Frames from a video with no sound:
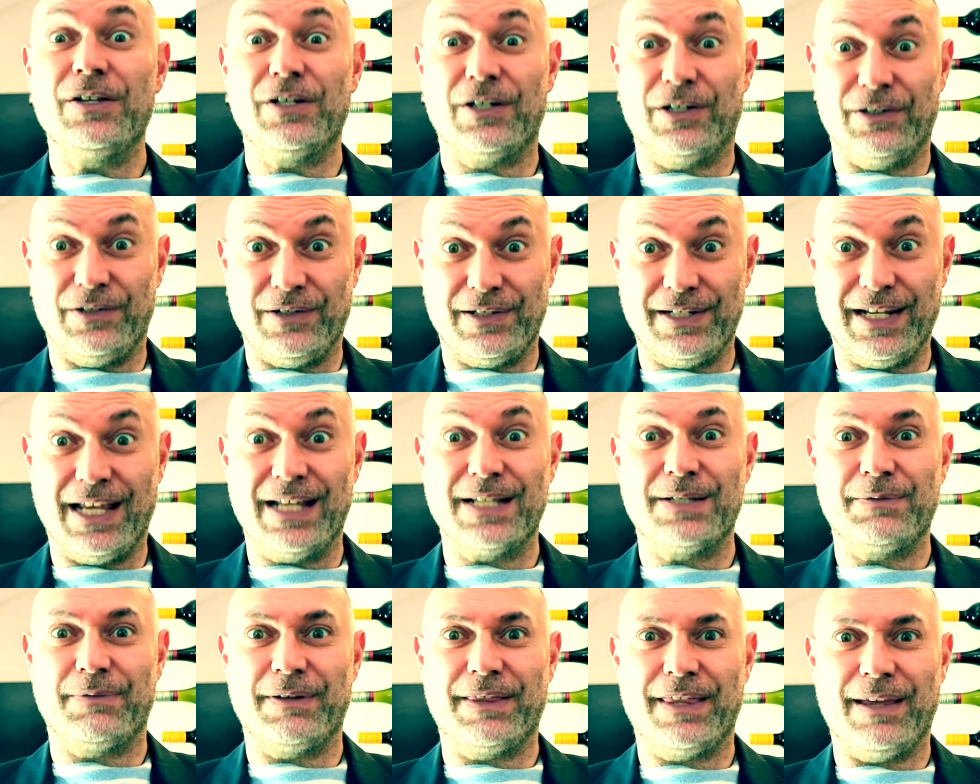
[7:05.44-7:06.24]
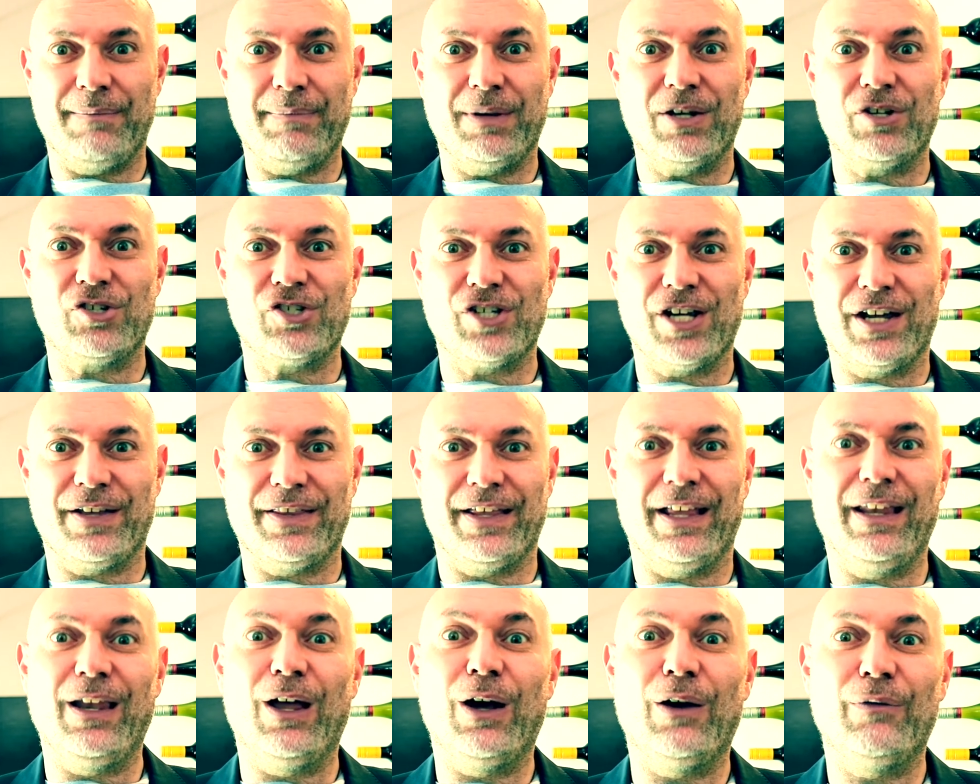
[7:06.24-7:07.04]
You're gonna dance with them and share
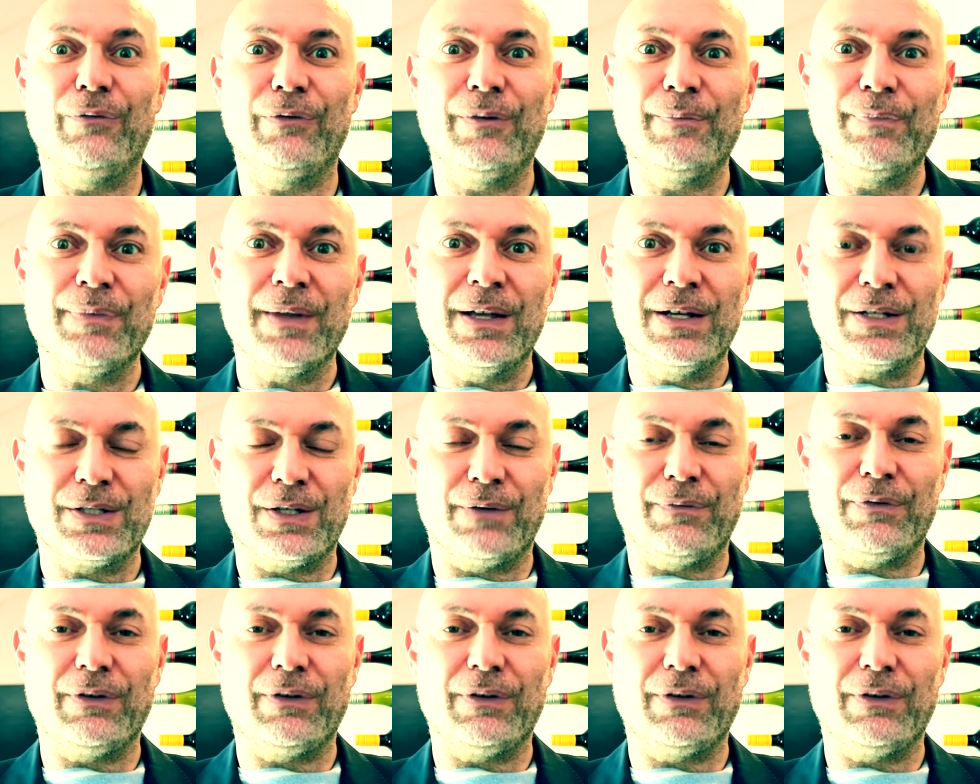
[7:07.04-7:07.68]
their love. So